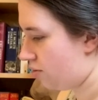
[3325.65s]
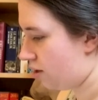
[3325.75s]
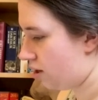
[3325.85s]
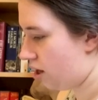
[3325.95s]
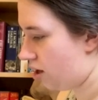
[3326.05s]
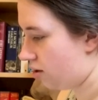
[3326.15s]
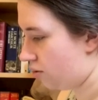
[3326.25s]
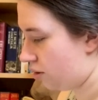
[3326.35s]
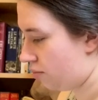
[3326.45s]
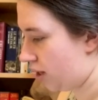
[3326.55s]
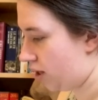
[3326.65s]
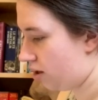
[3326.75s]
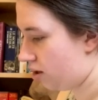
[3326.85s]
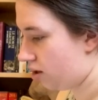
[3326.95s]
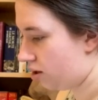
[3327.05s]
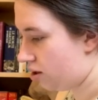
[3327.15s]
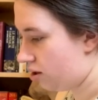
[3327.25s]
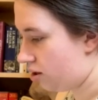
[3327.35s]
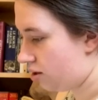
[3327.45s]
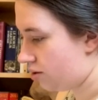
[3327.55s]
belong with me.
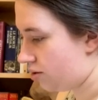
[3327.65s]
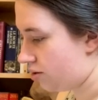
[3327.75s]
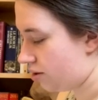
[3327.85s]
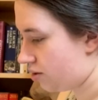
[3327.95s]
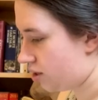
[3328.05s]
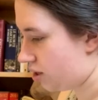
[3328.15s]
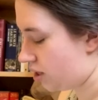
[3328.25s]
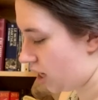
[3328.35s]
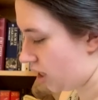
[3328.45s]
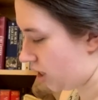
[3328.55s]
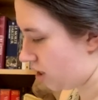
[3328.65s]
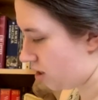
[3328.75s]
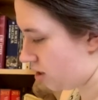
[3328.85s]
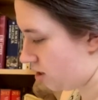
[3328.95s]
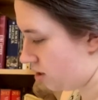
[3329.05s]
2009.